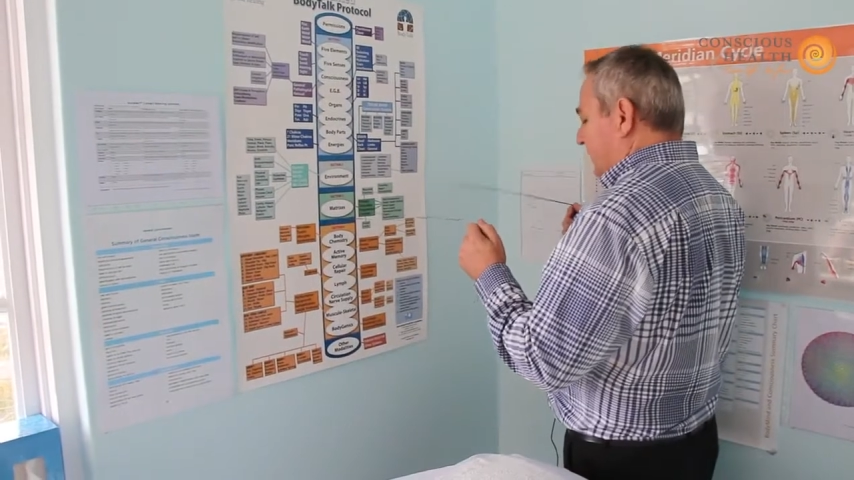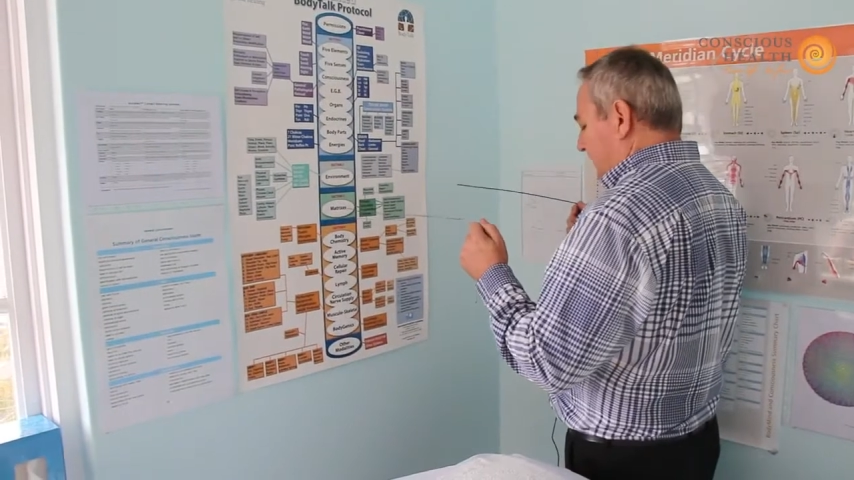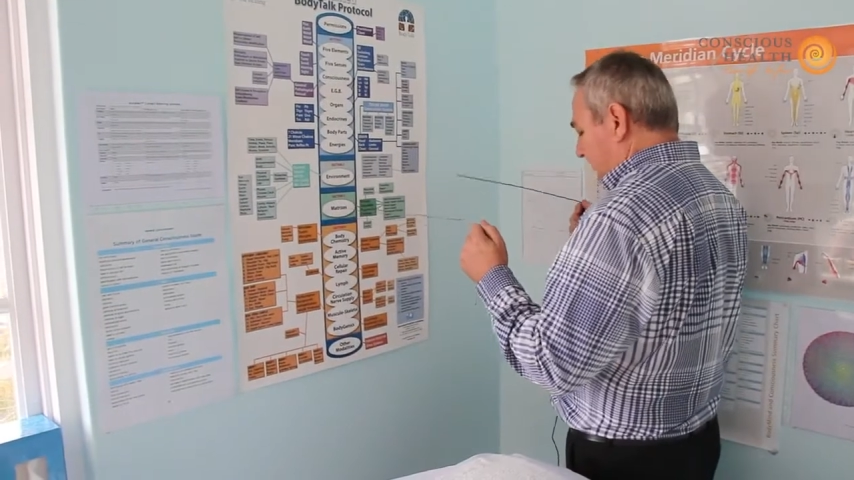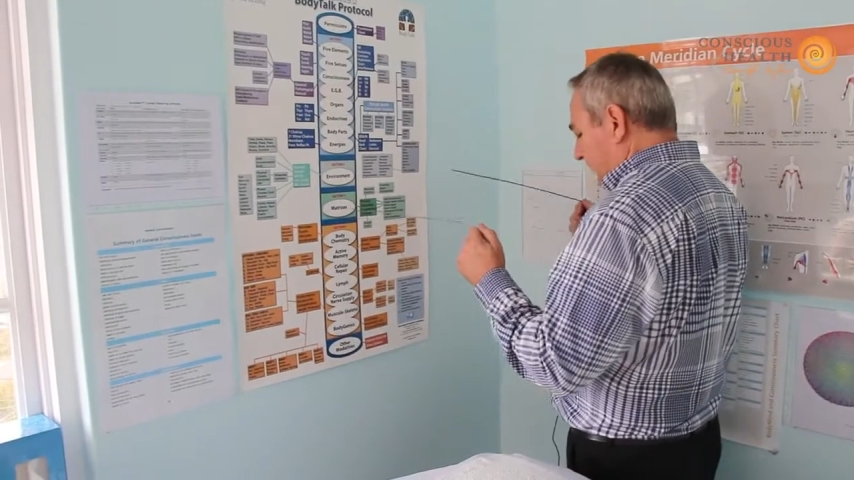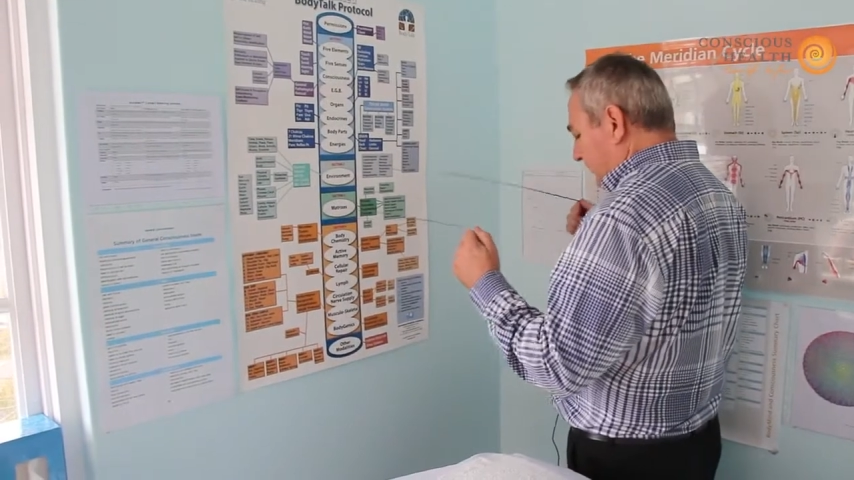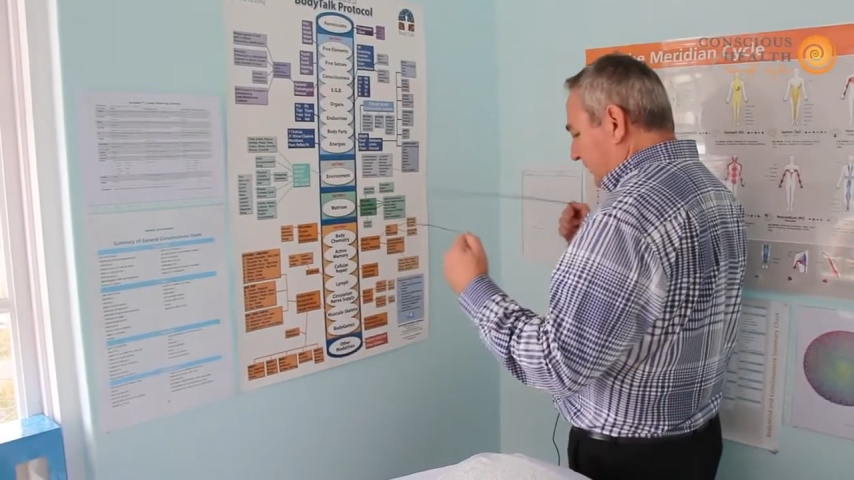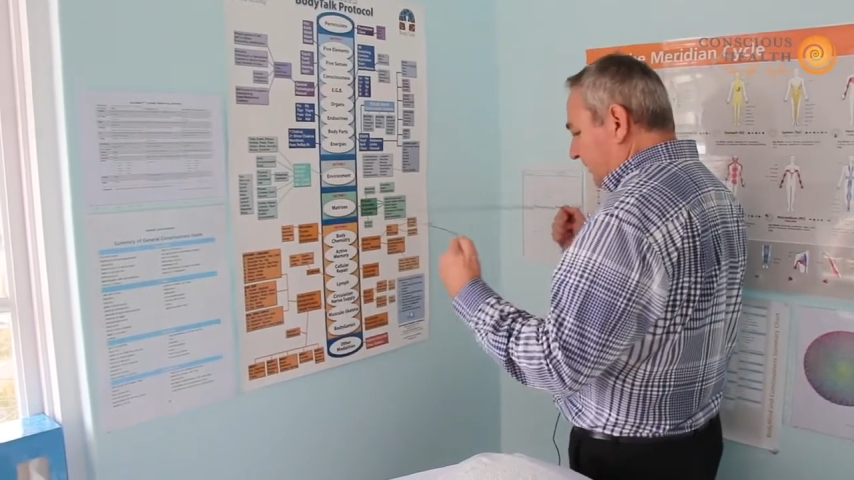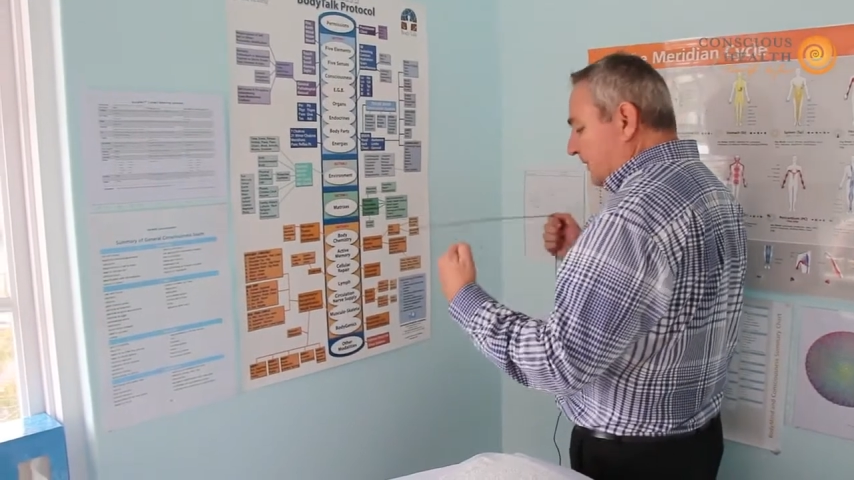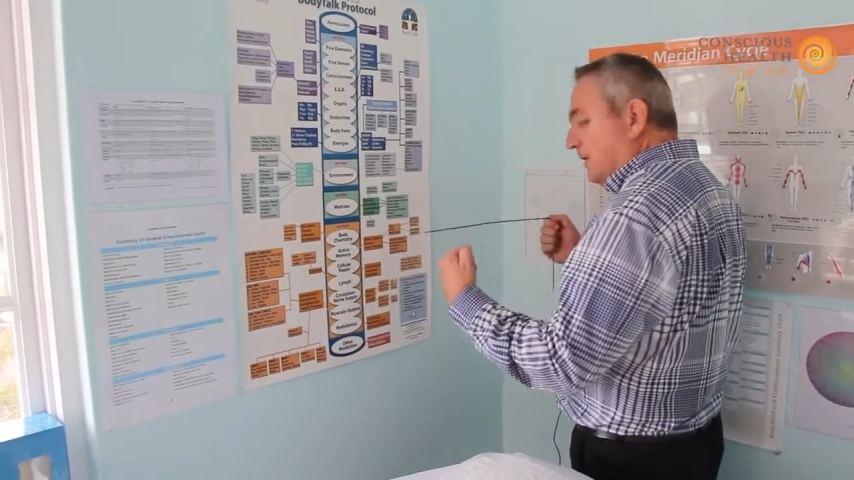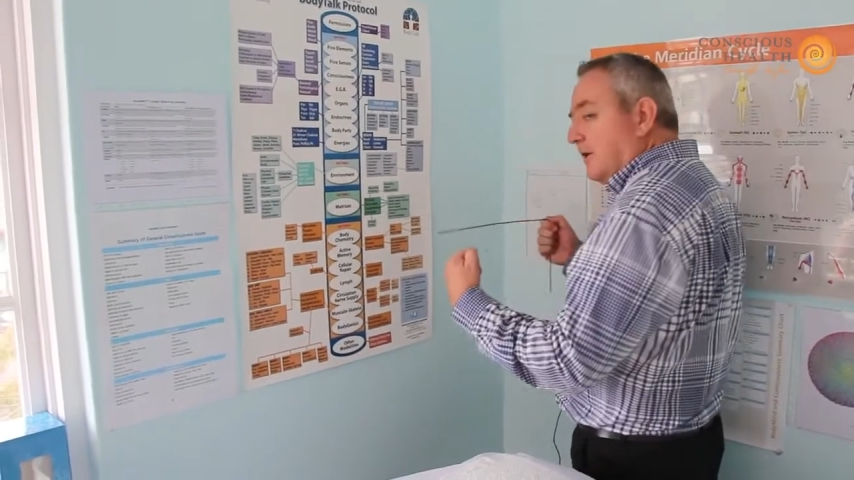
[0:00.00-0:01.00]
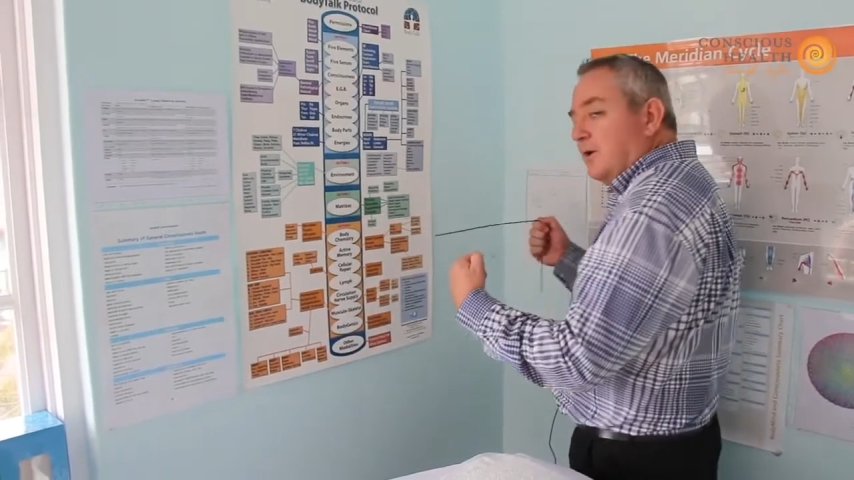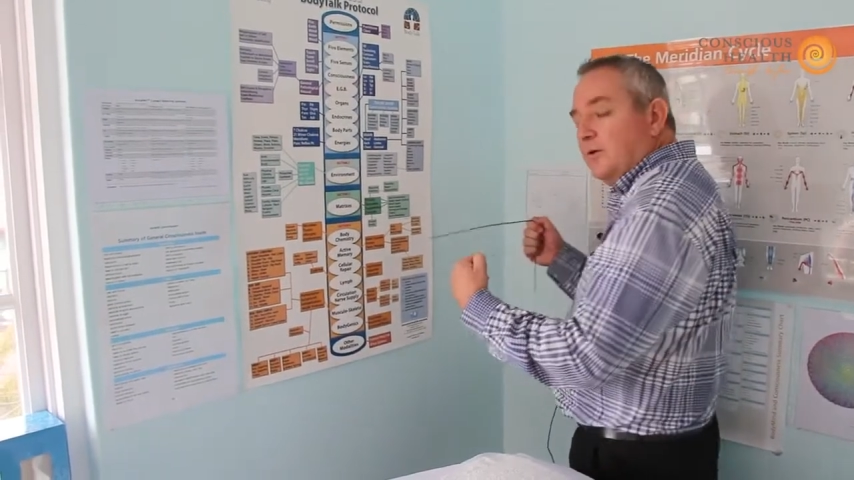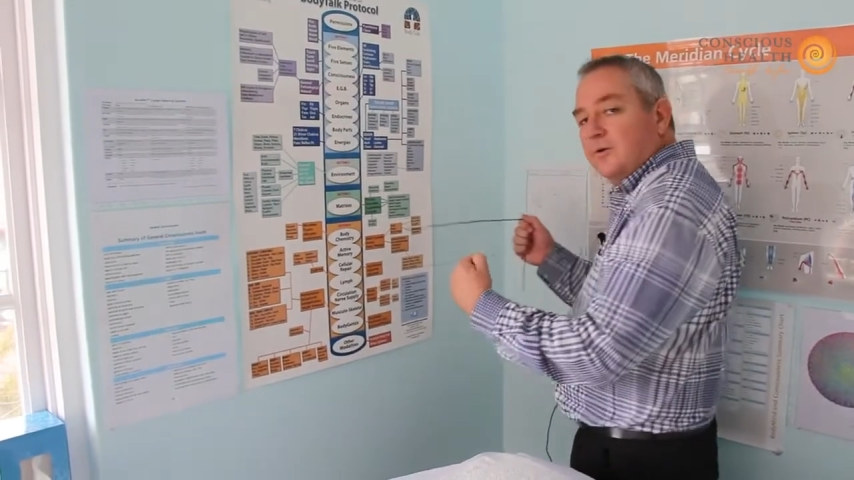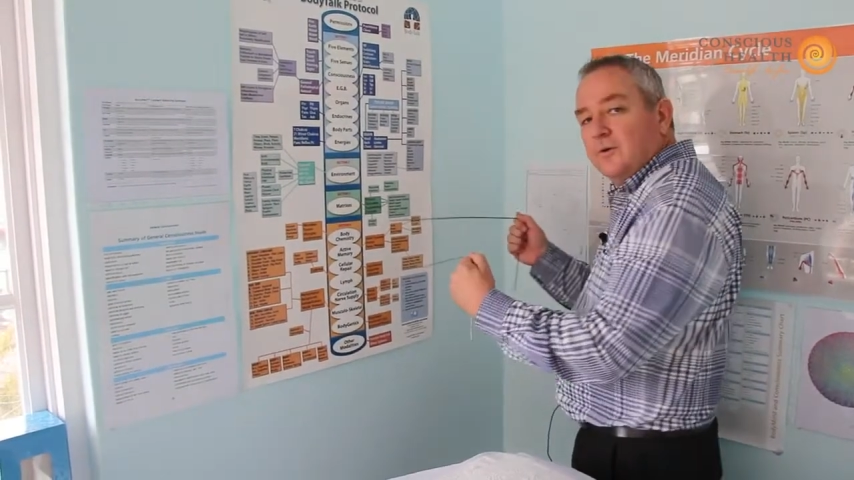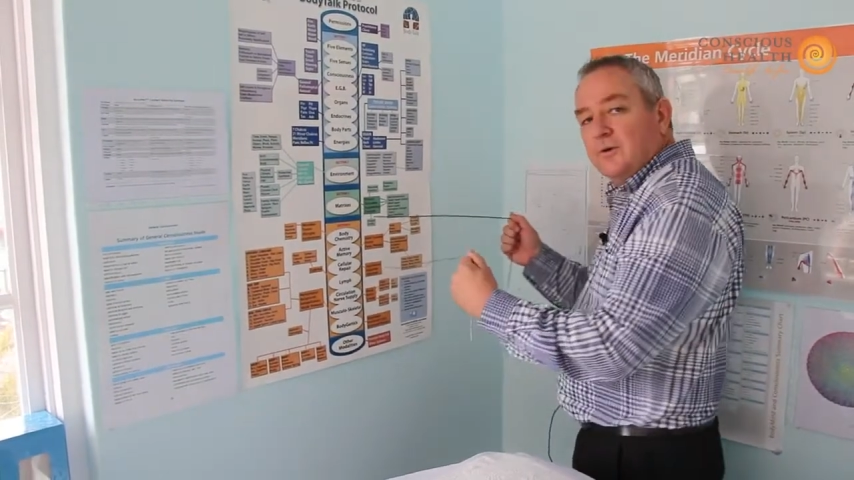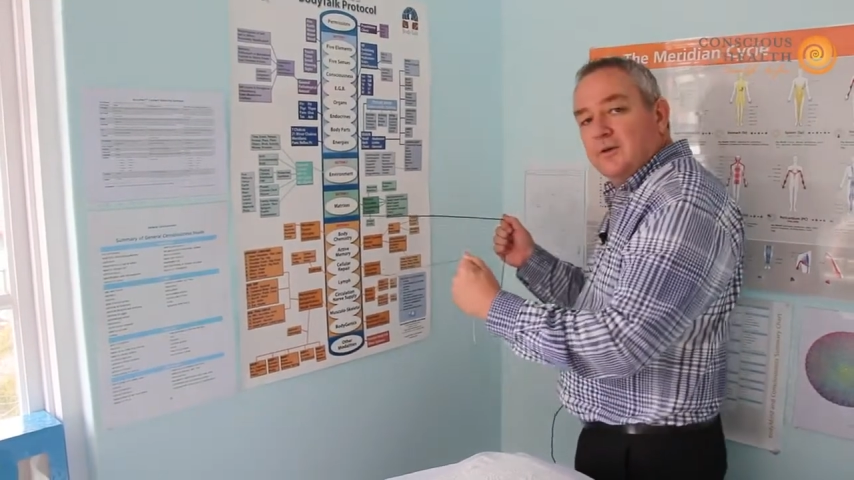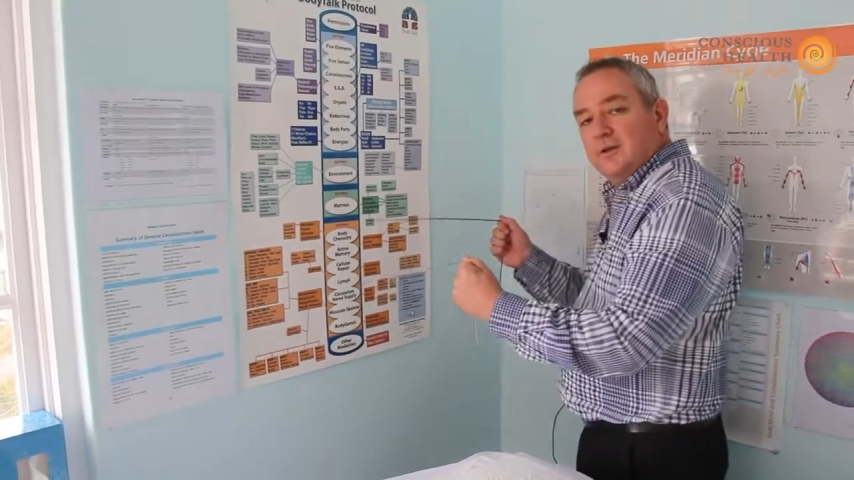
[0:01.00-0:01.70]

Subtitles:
There's absolutely no